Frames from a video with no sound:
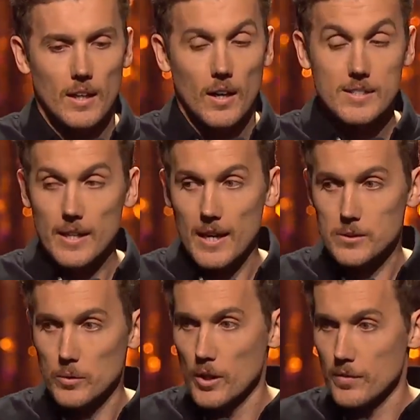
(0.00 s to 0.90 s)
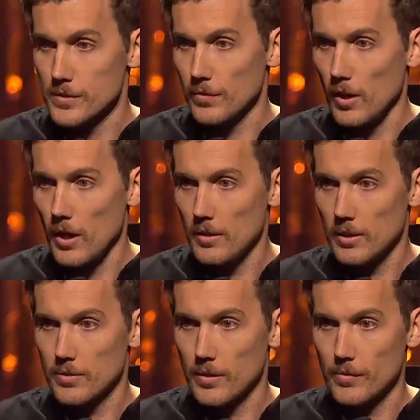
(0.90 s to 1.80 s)
I sat next to a nervous flyer
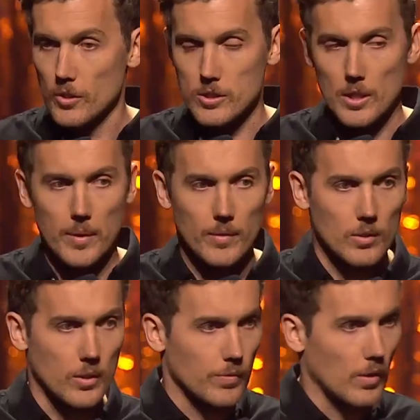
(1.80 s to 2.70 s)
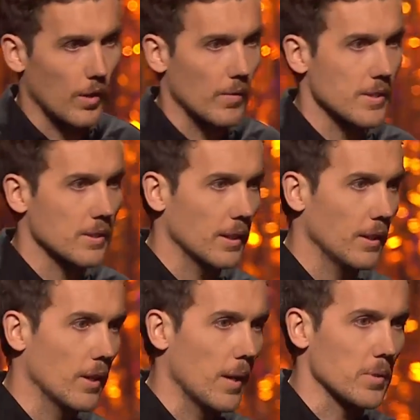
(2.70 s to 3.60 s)
for the first time ever on a flight recently.
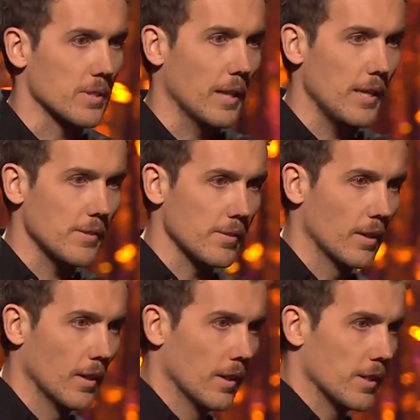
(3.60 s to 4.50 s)
Her name was Liz.